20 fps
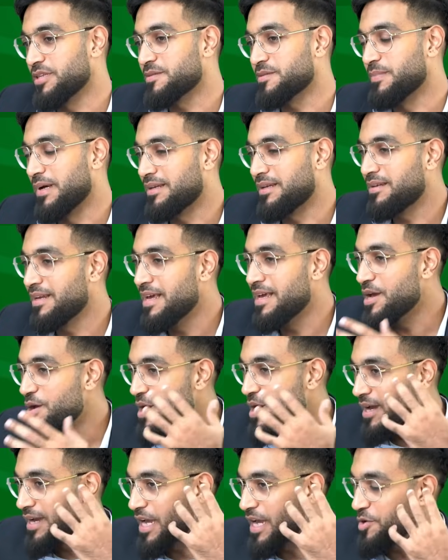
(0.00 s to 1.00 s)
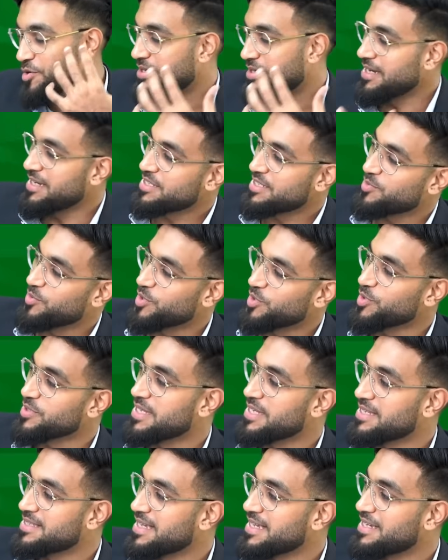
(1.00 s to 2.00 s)
this, but can you tell us what was
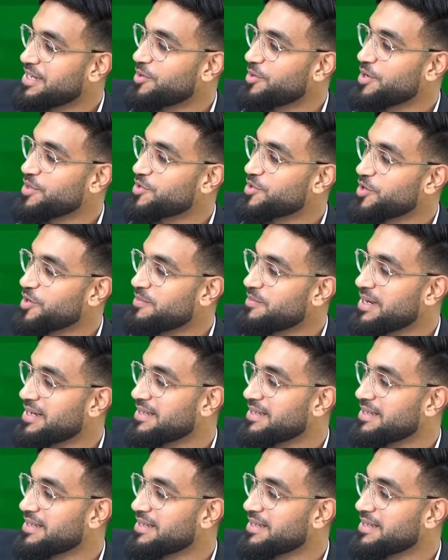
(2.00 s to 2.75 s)
exactly going through your mind?